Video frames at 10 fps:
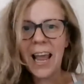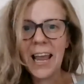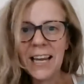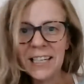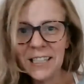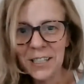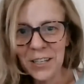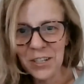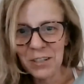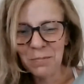in
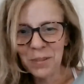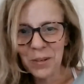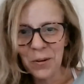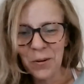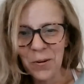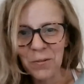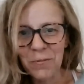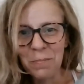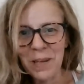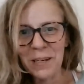terms of
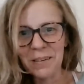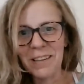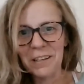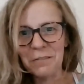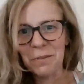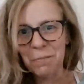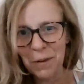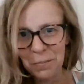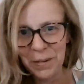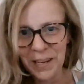mental health and
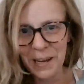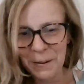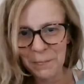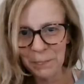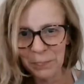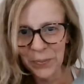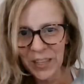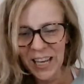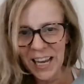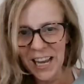well-being.
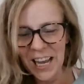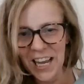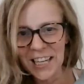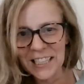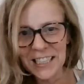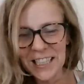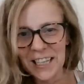And